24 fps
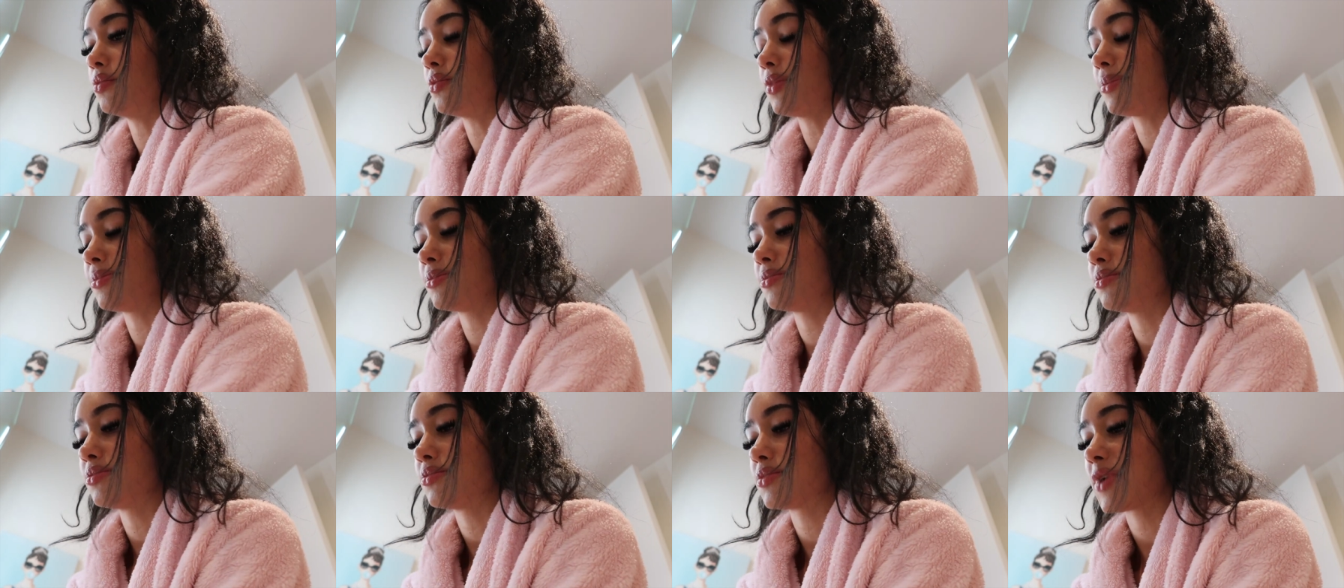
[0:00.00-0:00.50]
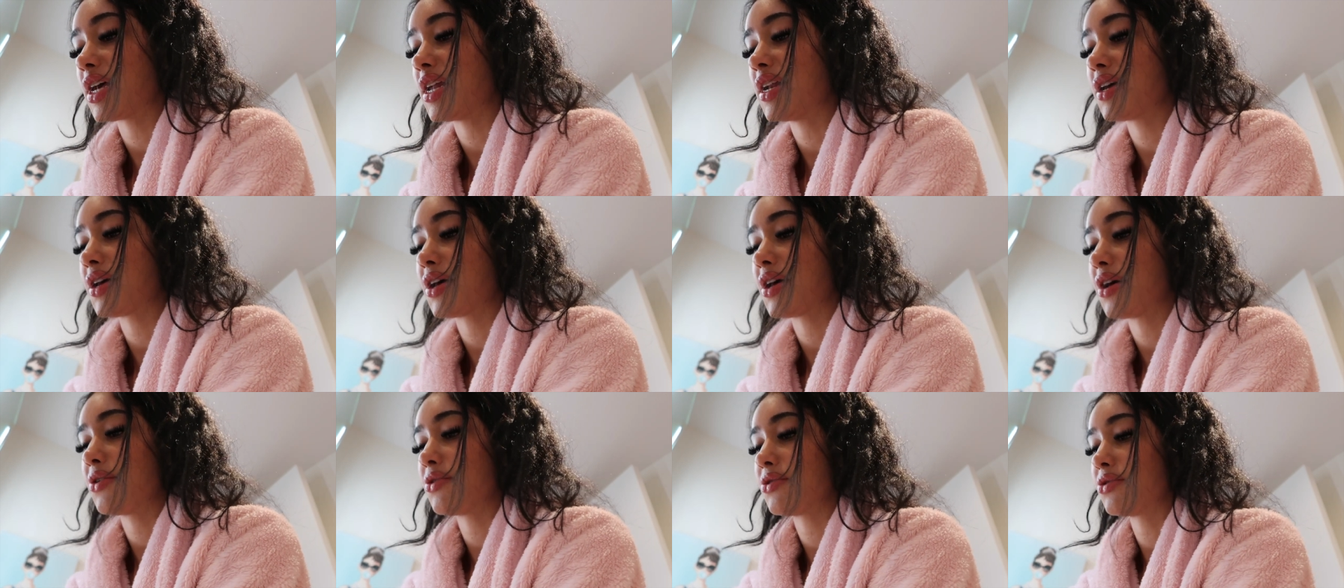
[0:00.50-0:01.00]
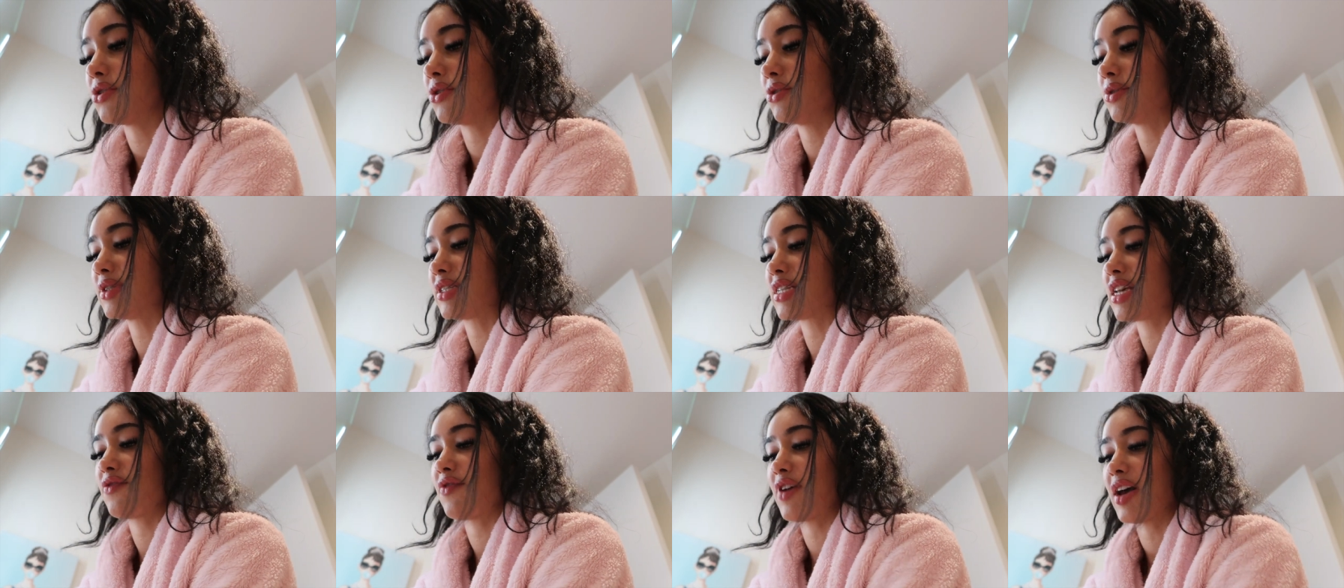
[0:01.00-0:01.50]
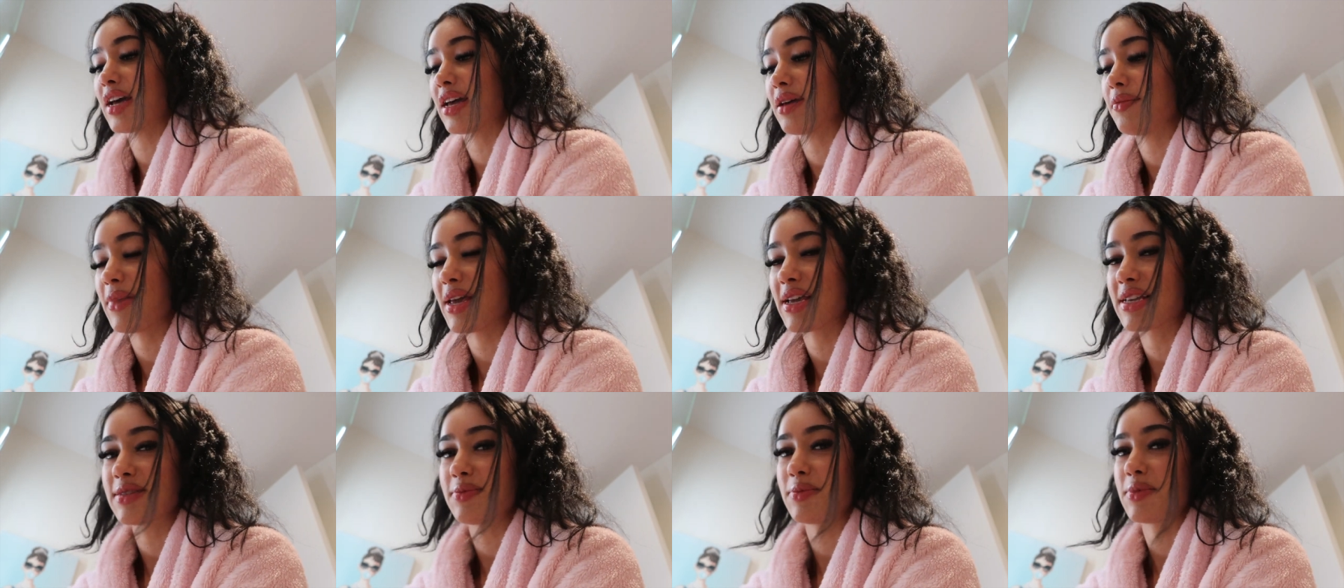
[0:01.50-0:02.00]
I'm gonna go through and see if I can
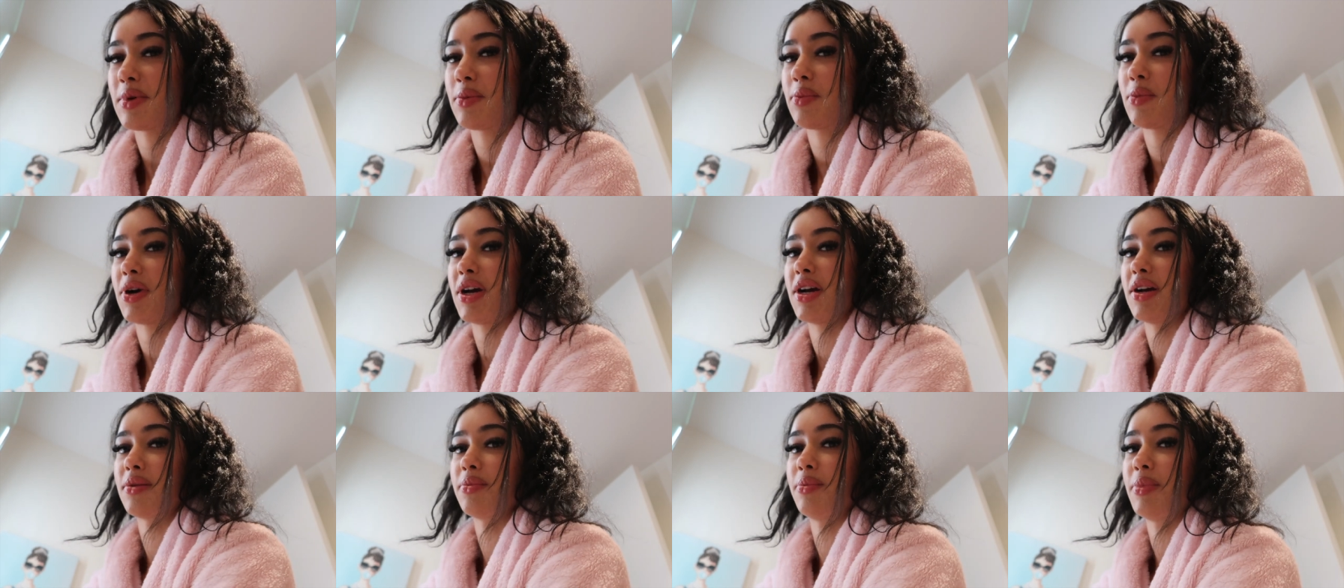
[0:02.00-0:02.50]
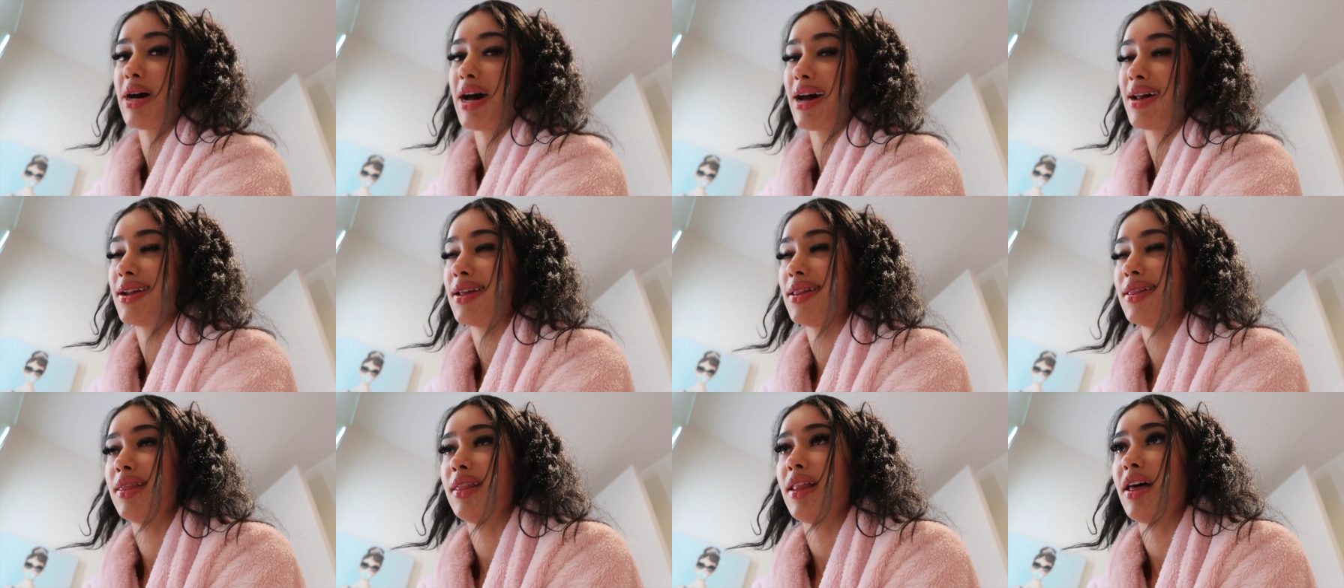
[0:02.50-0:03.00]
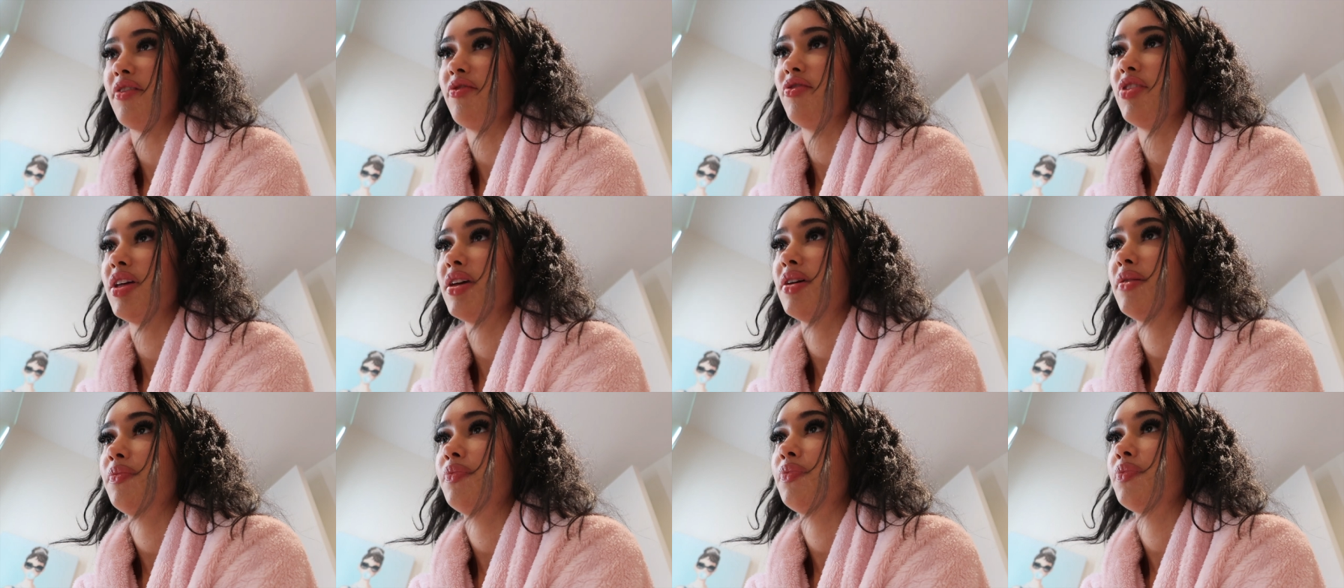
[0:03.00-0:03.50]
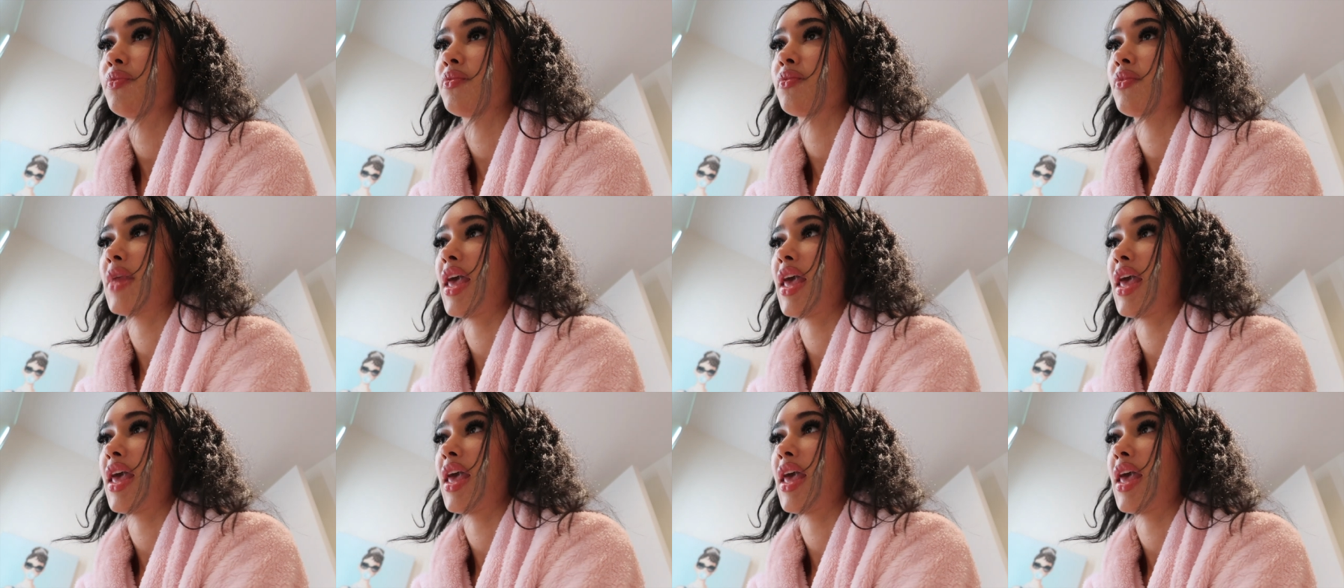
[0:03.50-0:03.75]
make something work. But I didn't love them.